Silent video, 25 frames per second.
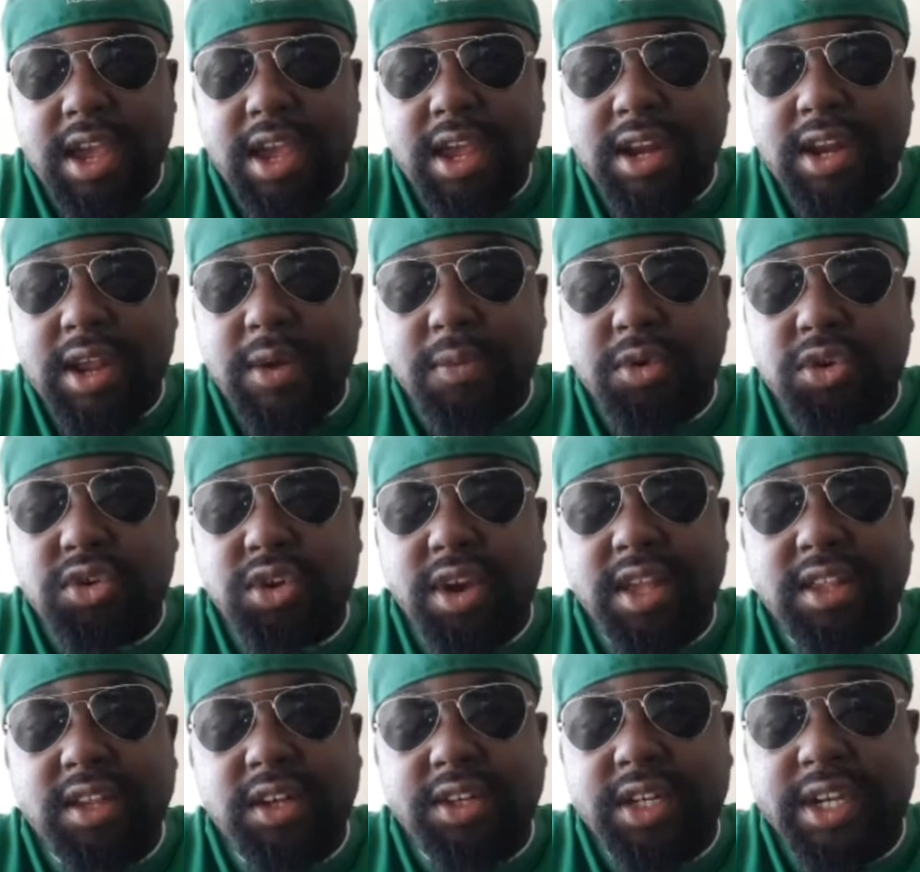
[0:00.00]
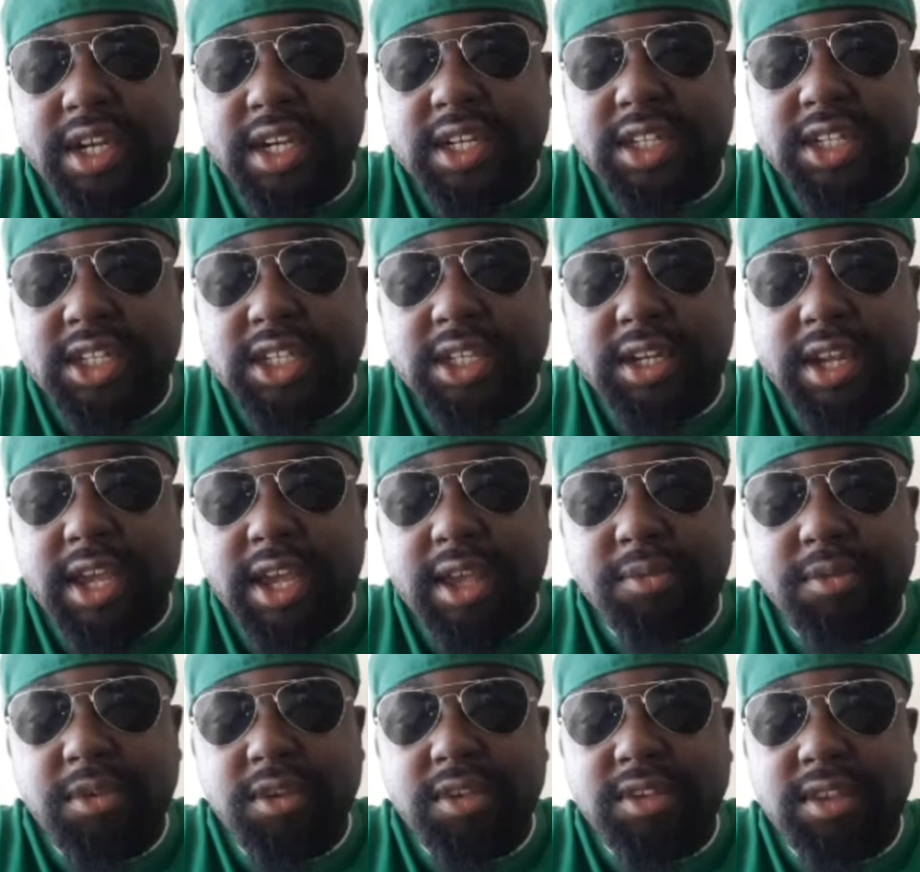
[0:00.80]
and they were trying to change his
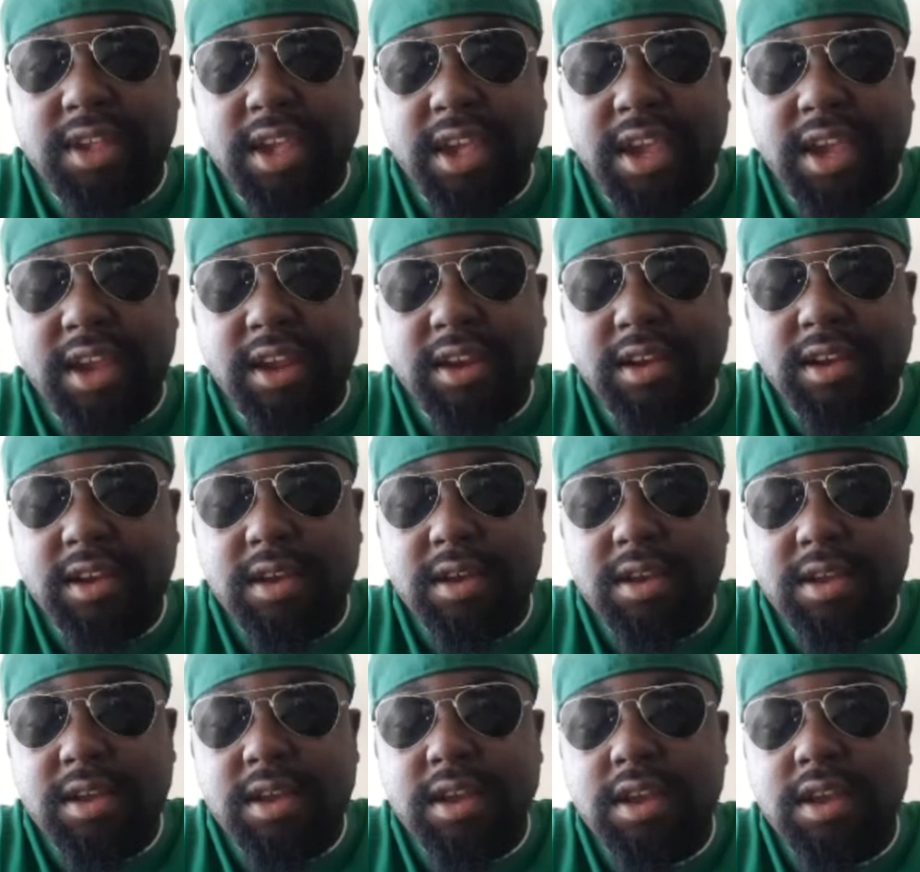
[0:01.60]
name to saying,